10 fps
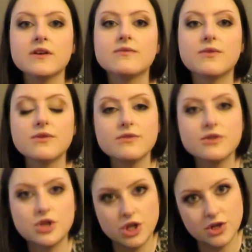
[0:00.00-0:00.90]
for the
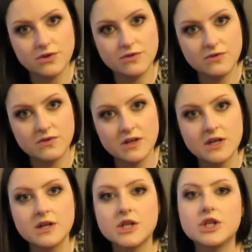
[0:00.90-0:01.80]
shoes
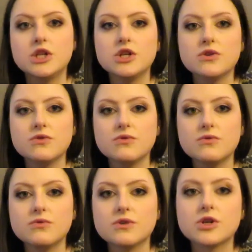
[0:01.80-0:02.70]

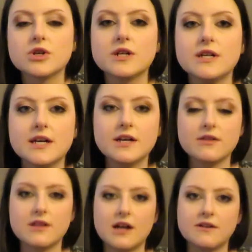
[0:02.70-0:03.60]
to create
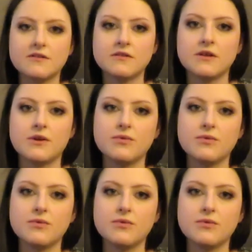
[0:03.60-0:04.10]
less